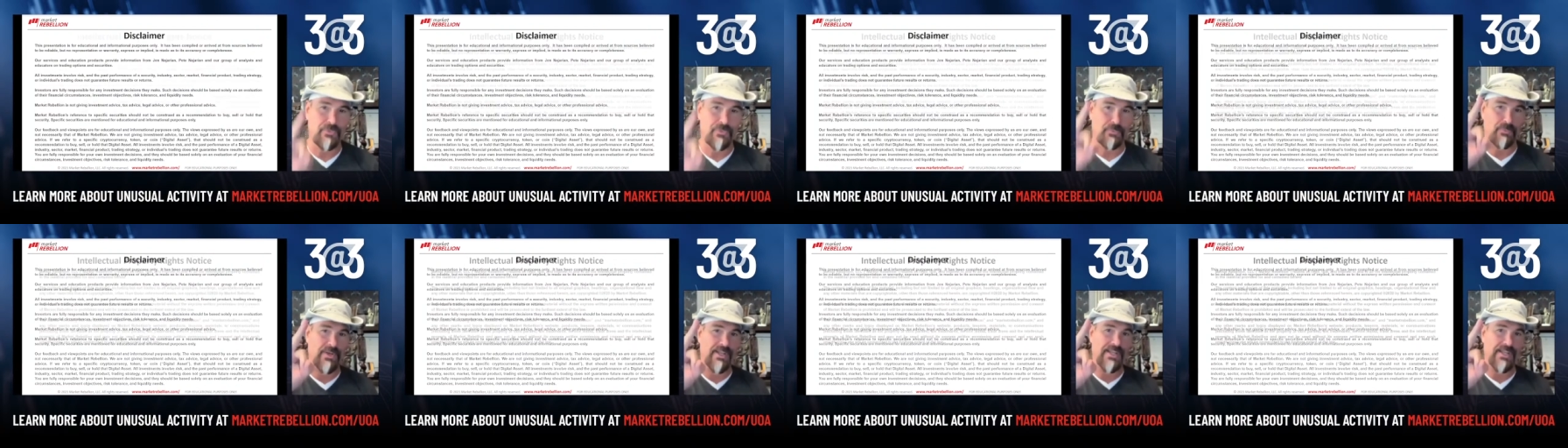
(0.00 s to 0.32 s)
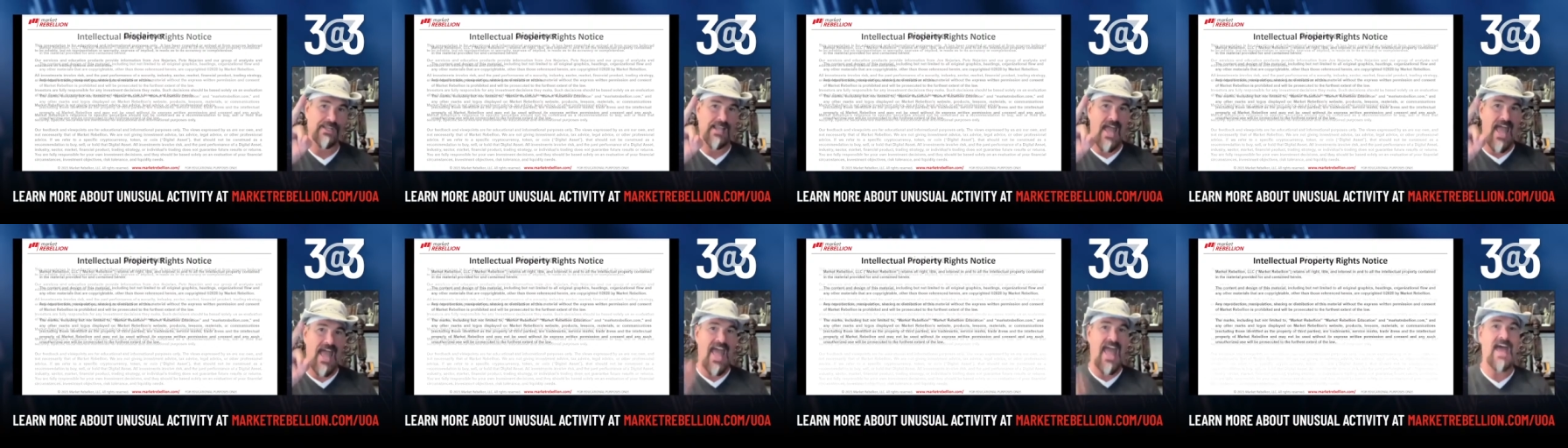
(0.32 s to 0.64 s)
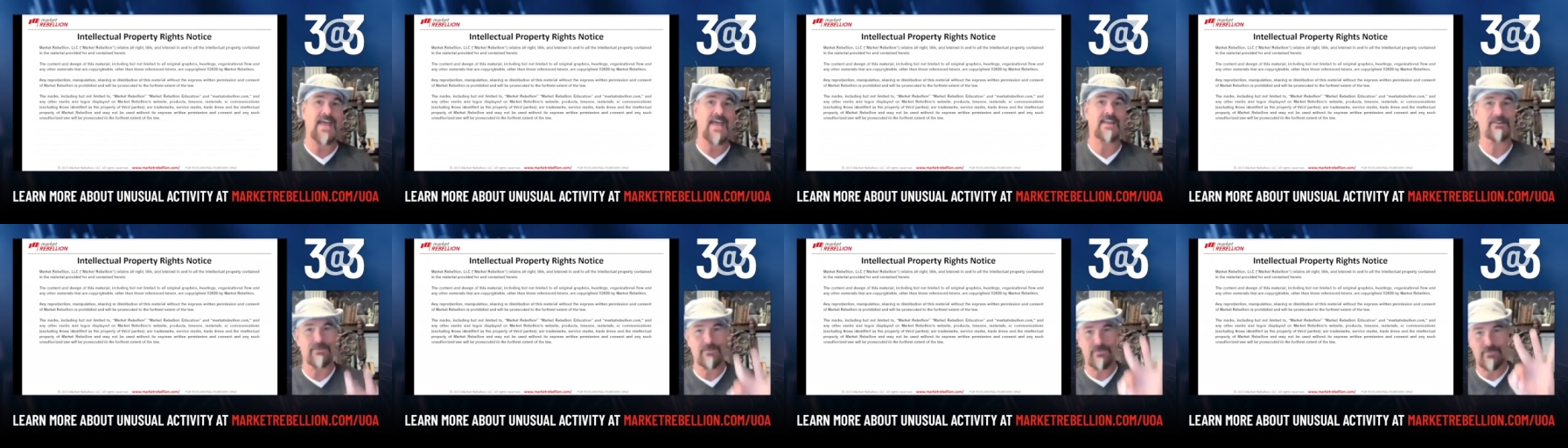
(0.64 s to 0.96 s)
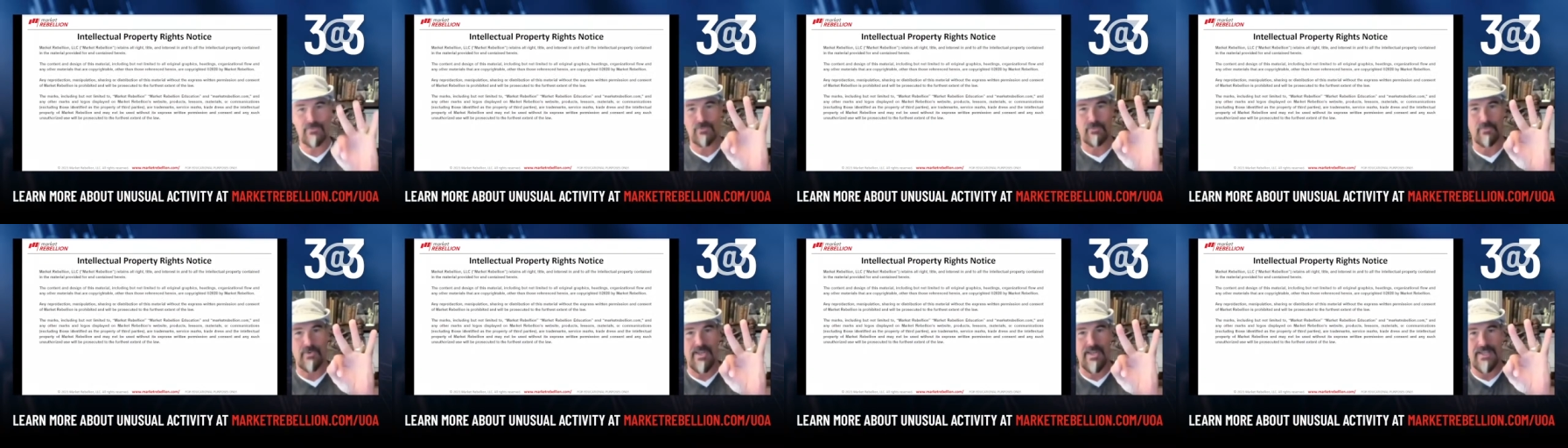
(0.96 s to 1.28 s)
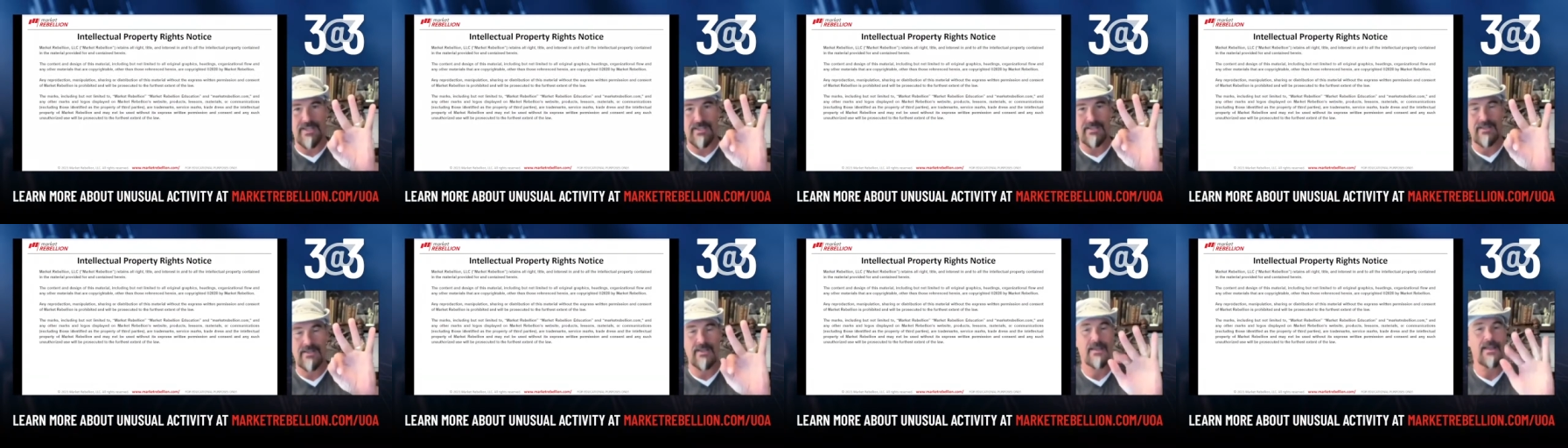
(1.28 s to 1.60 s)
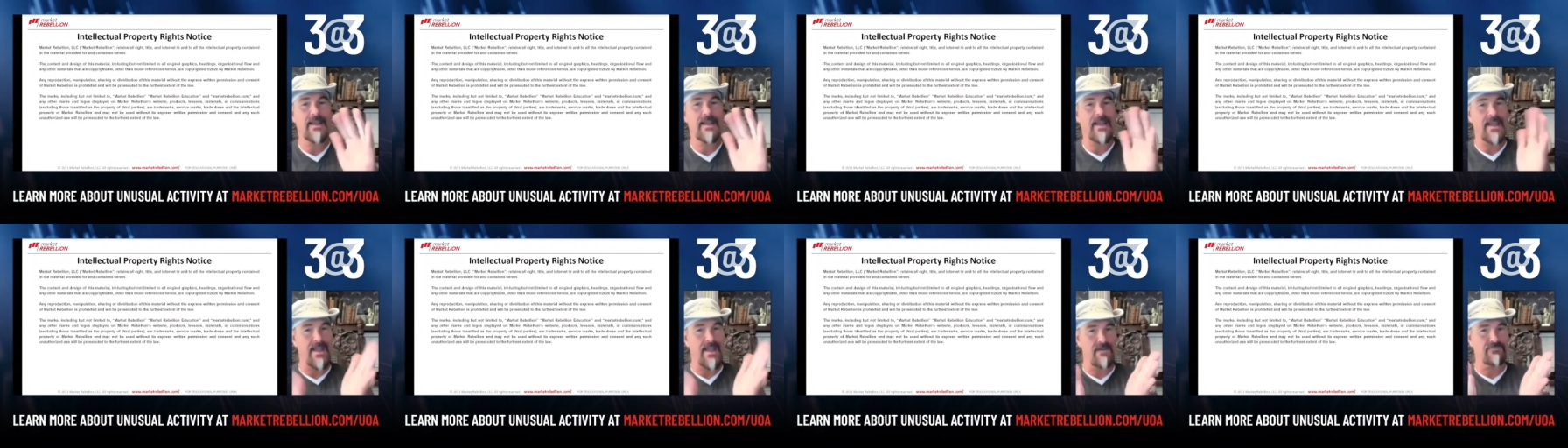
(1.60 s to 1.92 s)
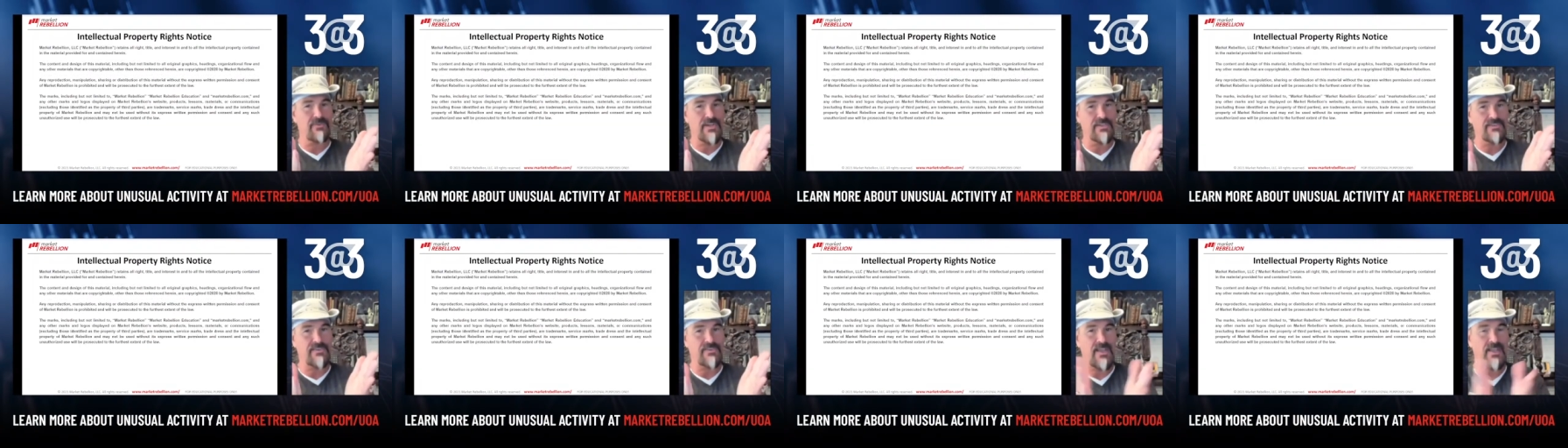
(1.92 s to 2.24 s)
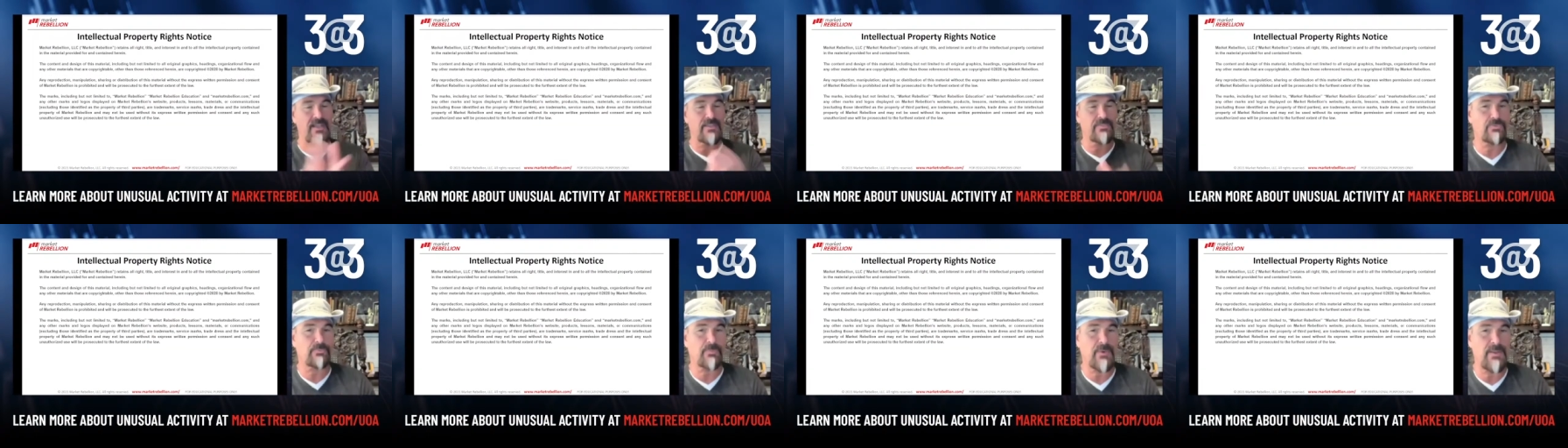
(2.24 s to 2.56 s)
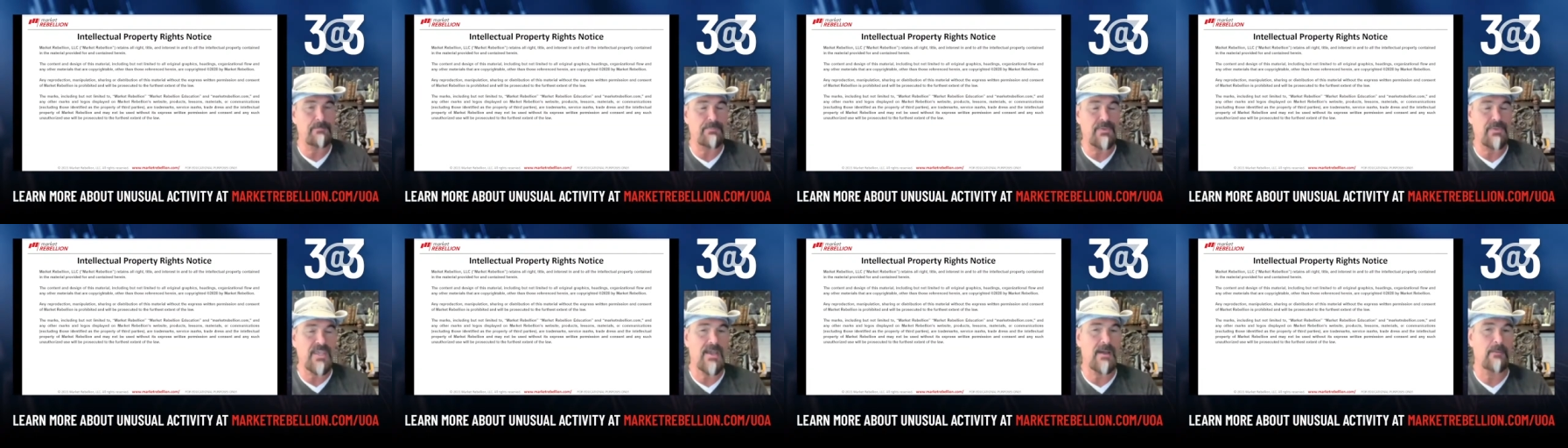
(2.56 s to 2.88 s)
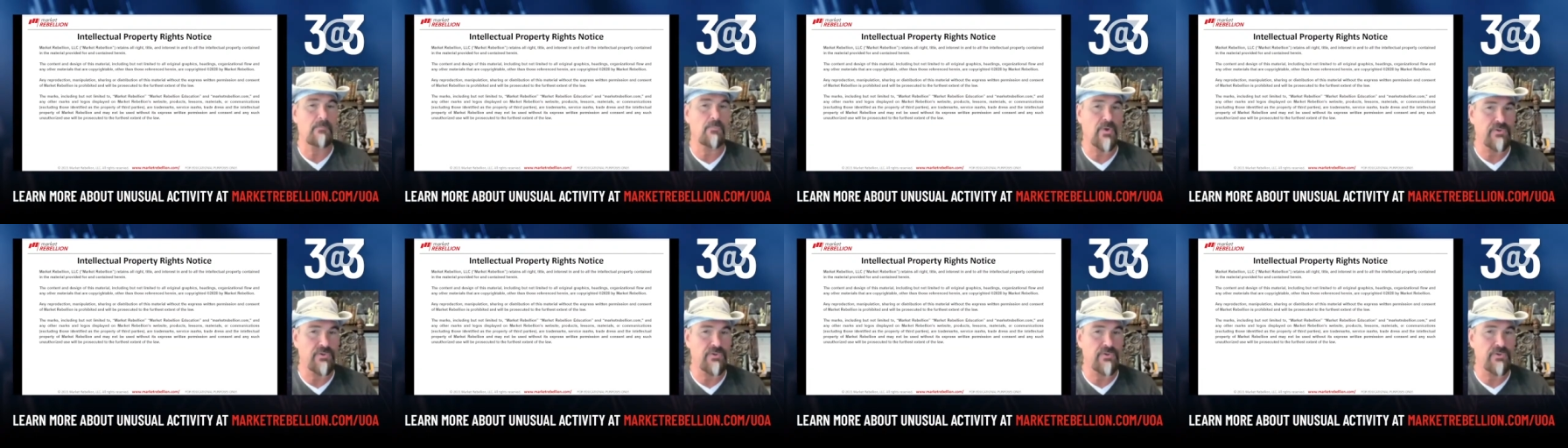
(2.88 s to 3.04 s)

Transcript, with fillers: Three at Three every day at 3 p.m.